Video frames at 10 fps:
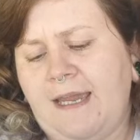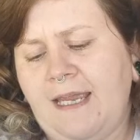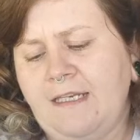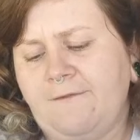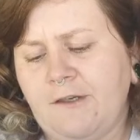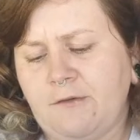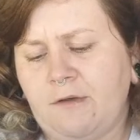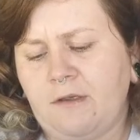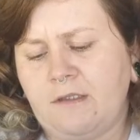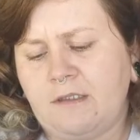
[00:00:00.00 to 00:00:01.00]

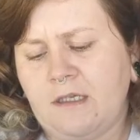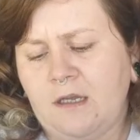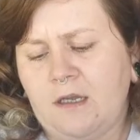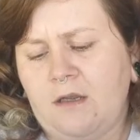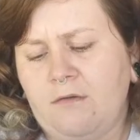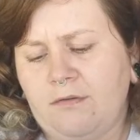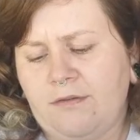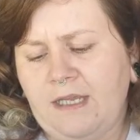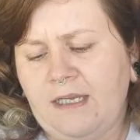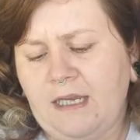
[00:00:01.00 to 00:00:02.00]
Individuals Who
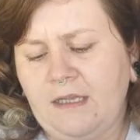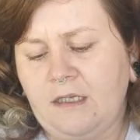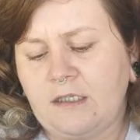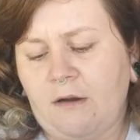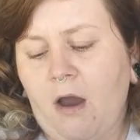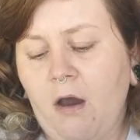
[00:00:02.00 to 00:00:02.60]
Think in the Shower.